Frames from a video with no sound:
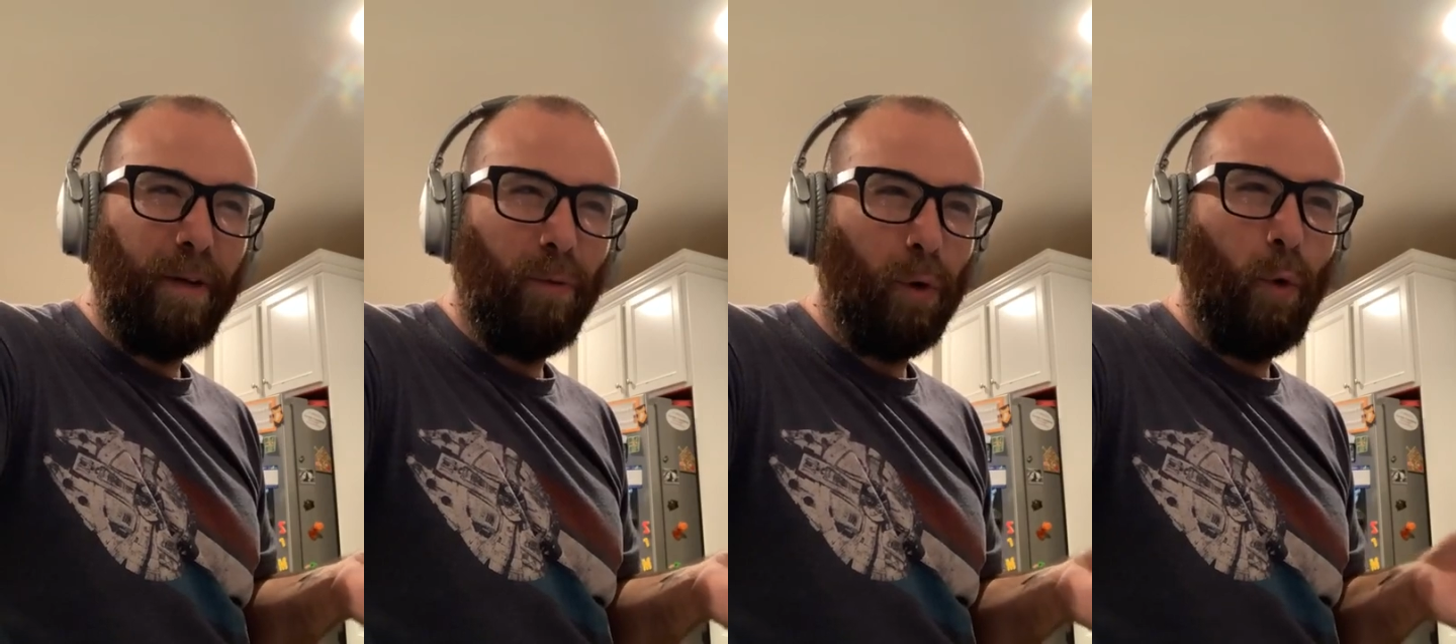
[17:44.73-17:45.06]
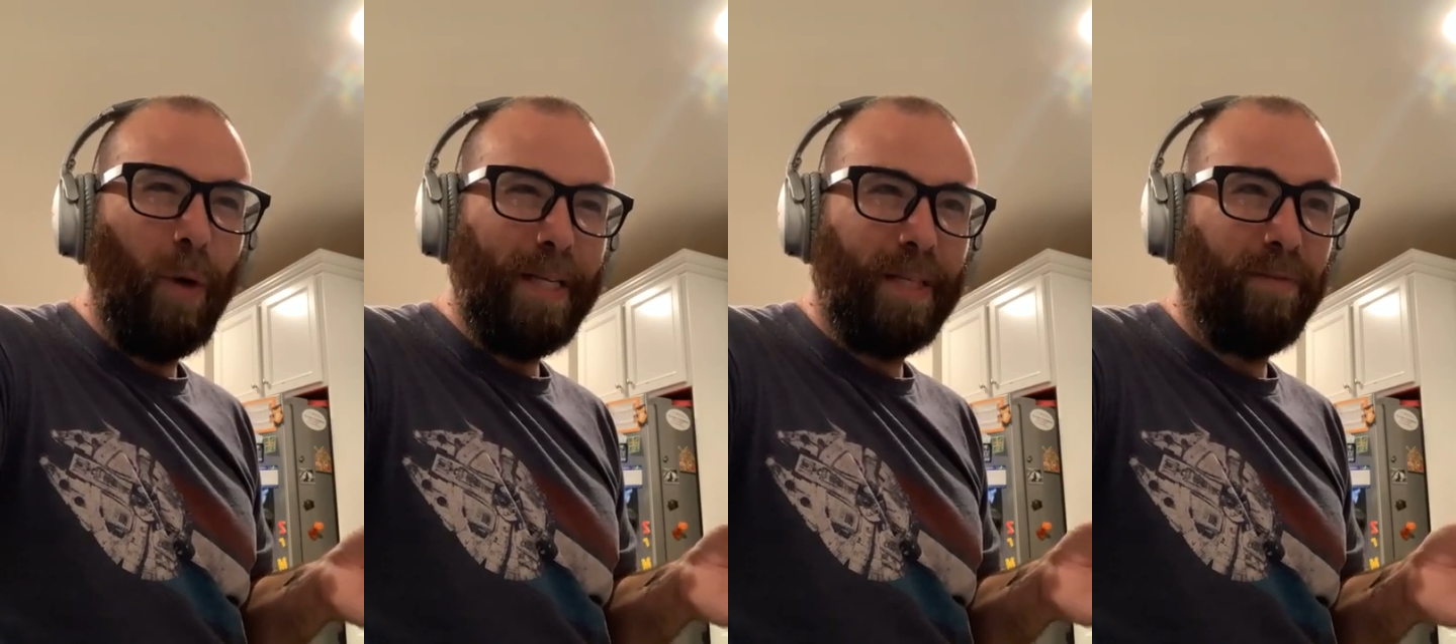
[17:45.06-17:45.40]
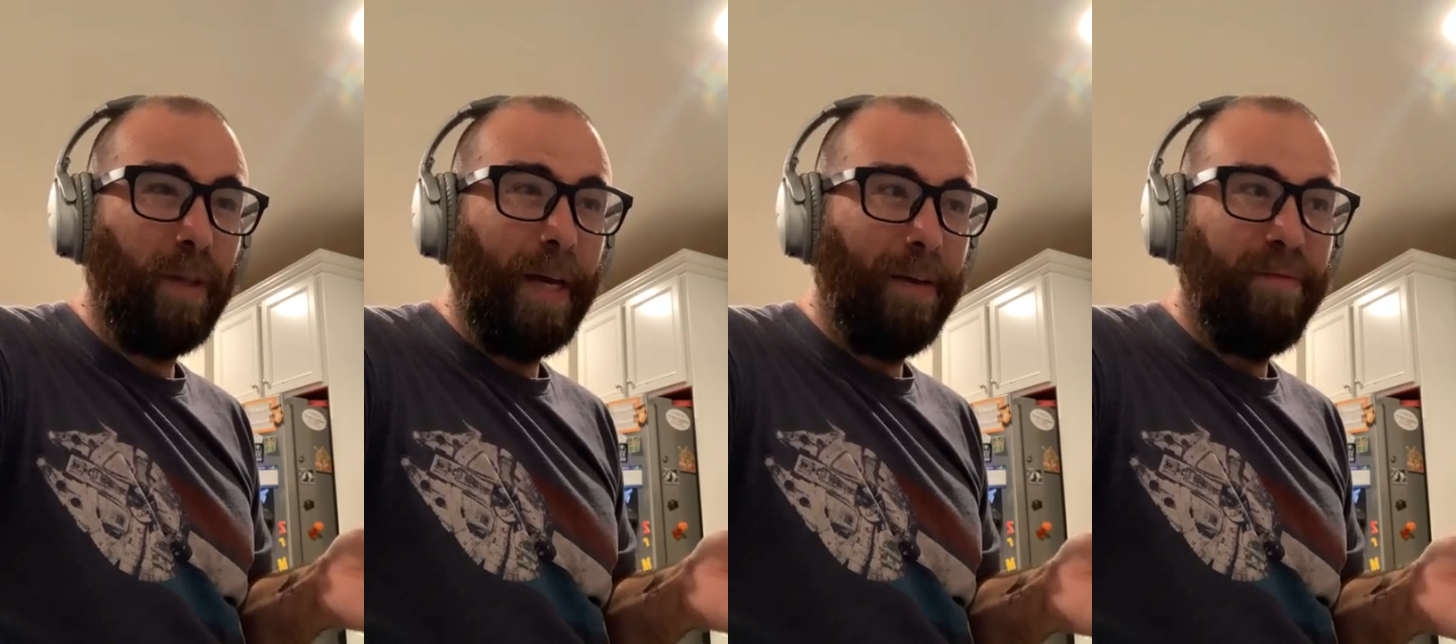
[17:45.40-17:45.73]
requests
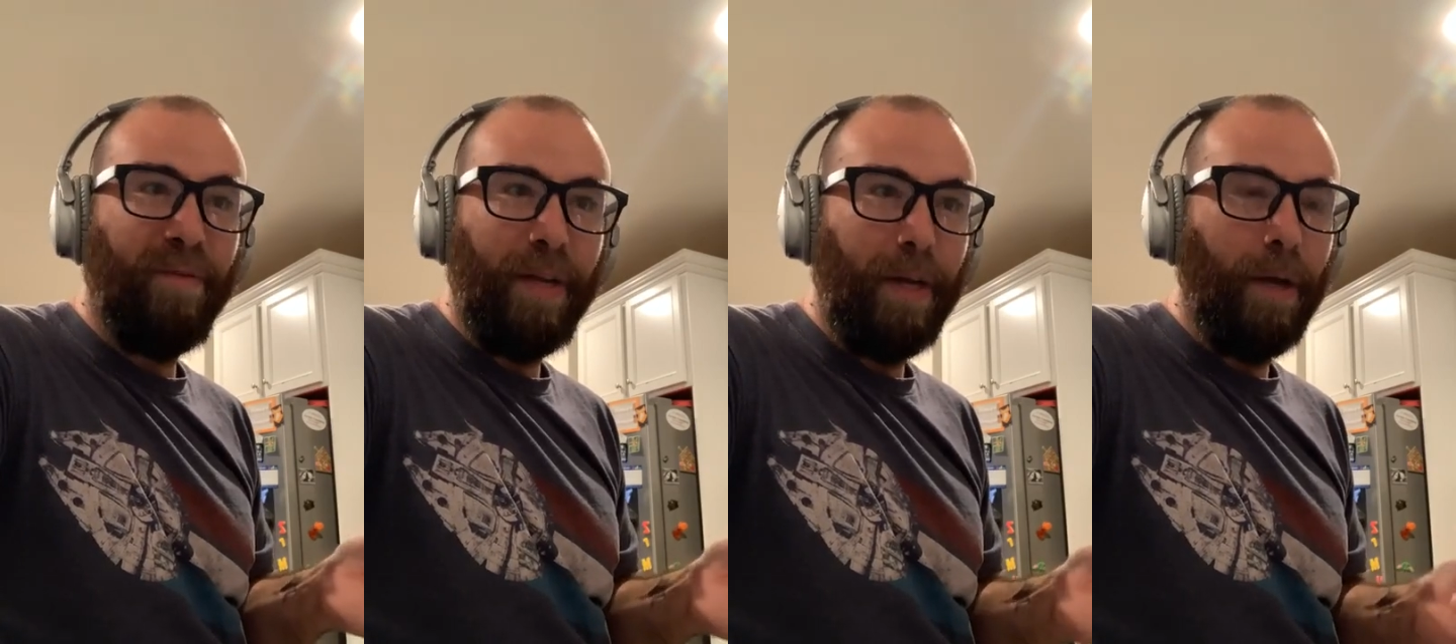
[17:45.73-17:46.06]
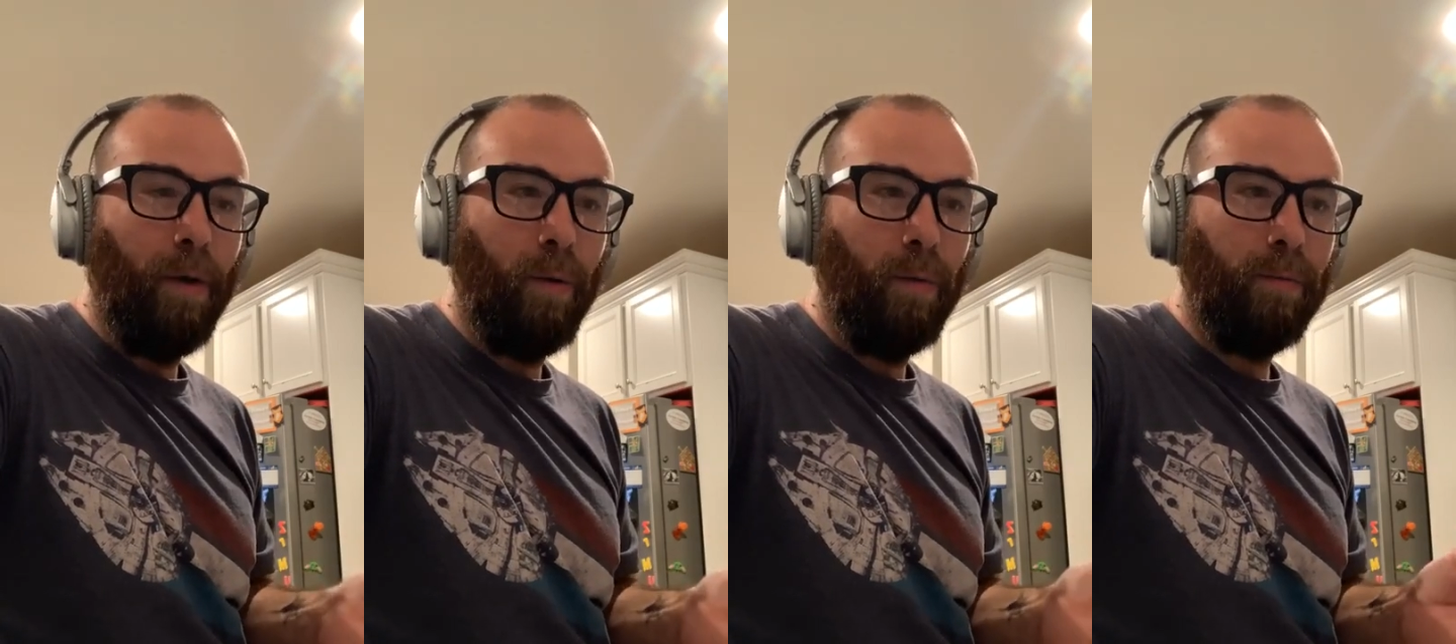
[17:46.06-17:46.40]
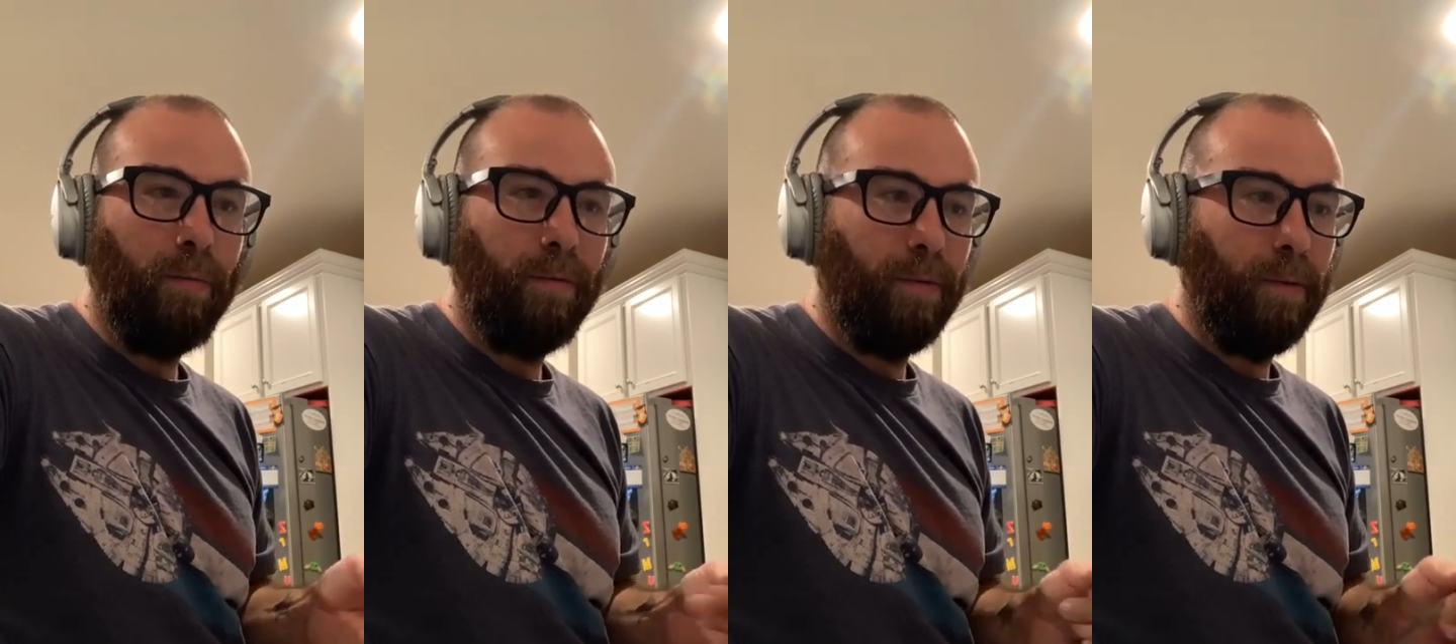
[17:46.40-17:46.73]
for like video
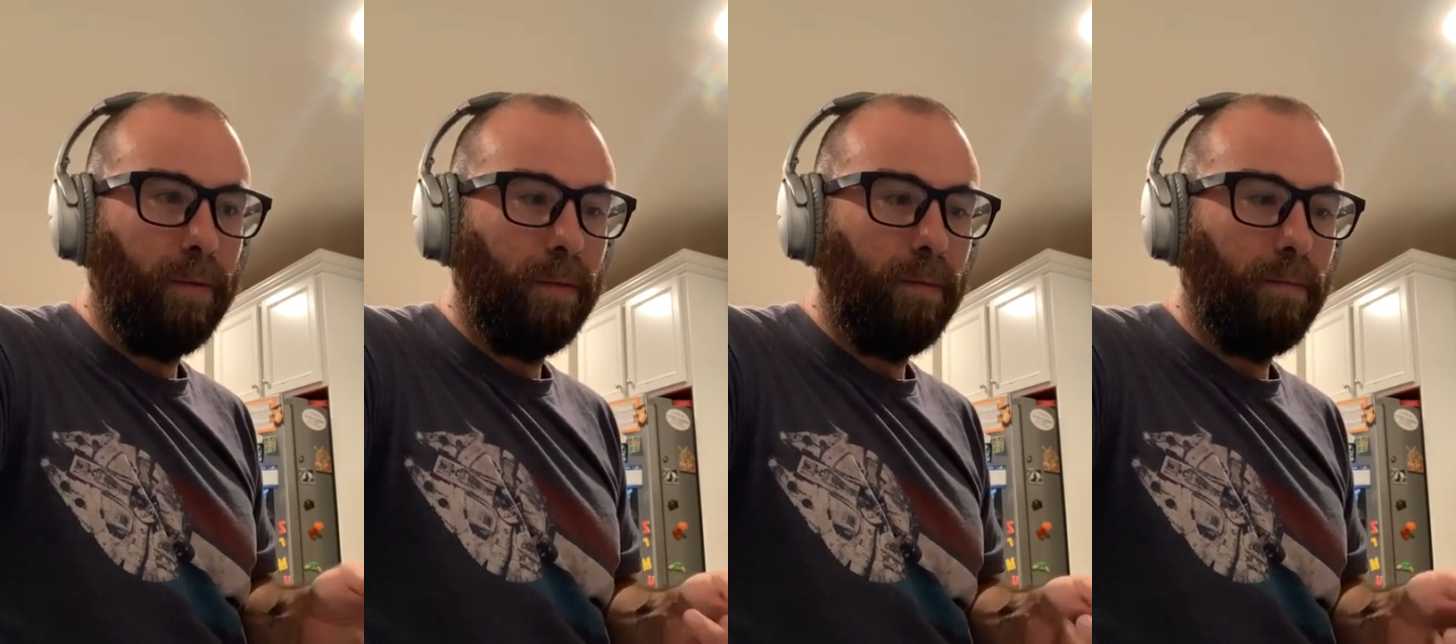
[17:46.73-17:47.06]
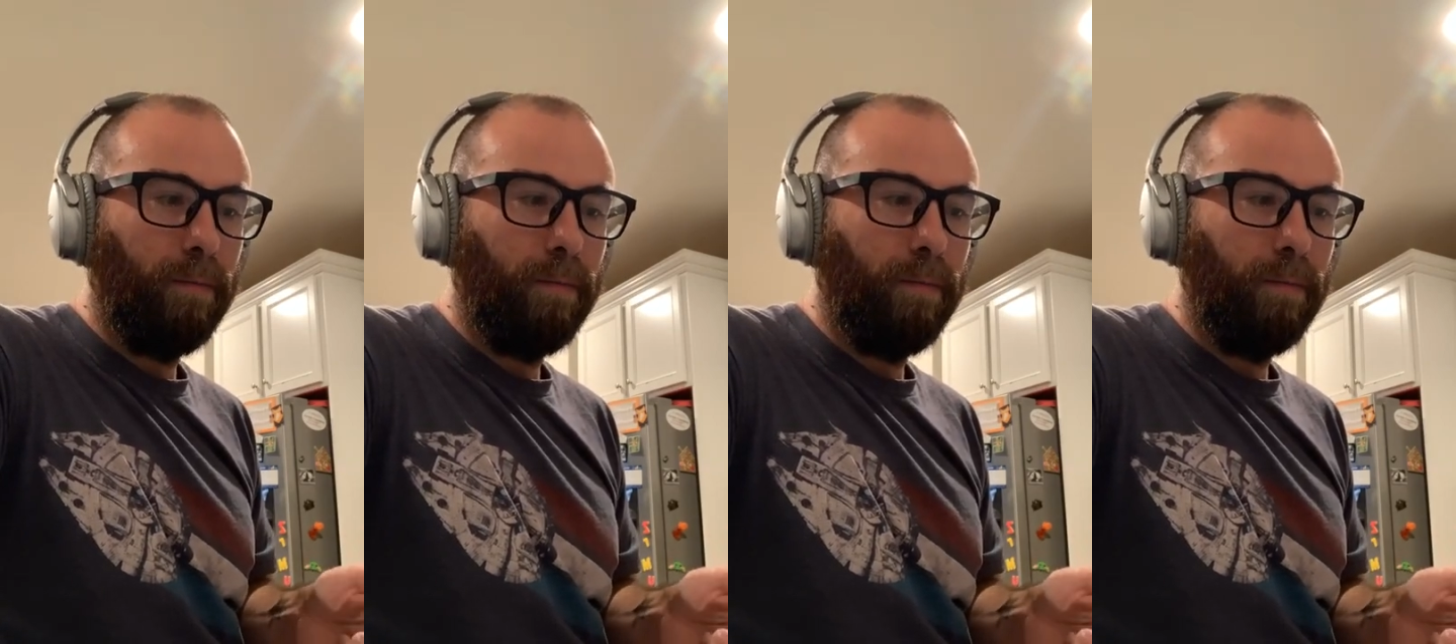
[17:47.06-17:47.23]
for